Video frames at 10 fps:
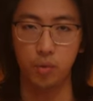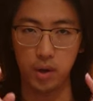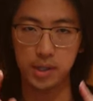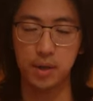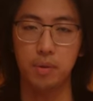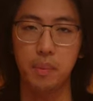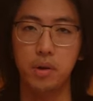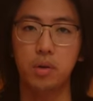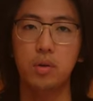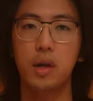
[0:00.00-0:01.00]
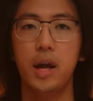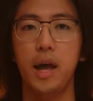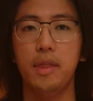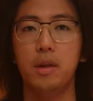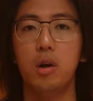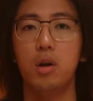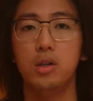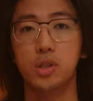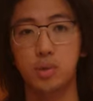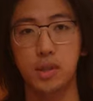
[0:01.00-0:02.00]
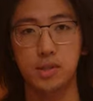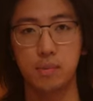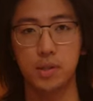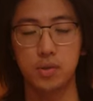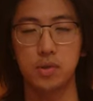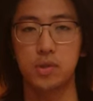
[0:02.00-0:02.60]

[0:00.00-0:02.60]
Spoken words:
right down the middle, and there are two sets of muscles.